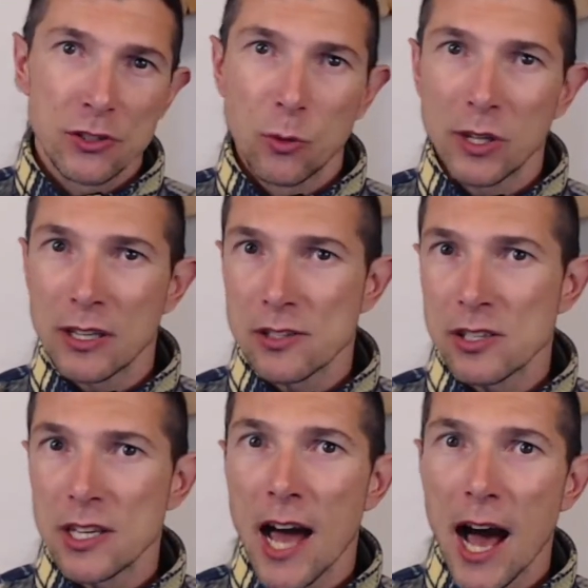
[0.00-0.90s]
that we can
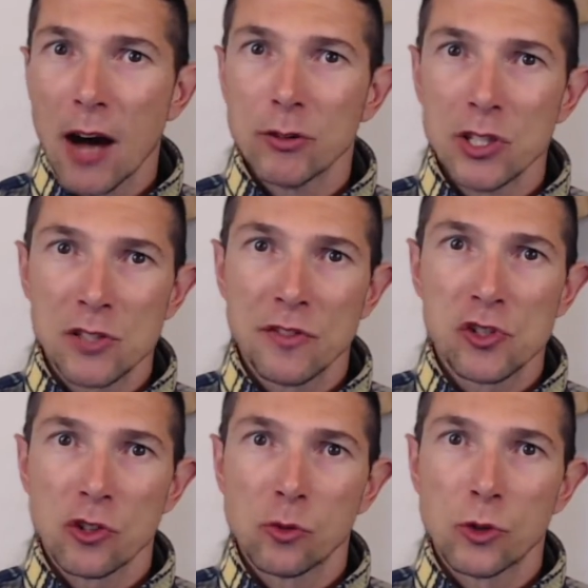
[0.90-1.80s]
see how this
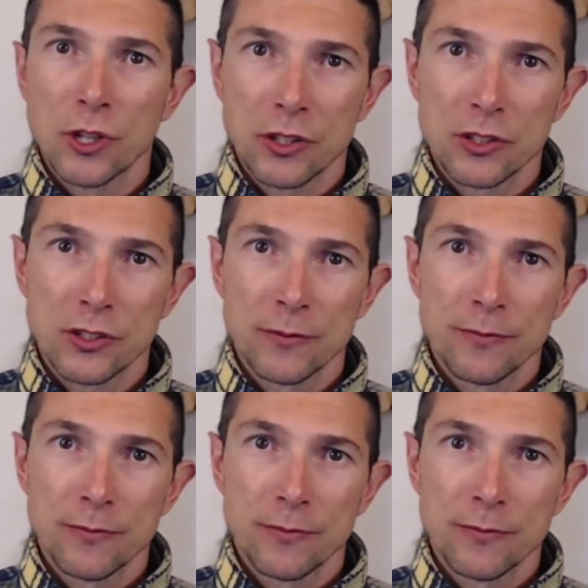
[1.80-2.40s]
feature works.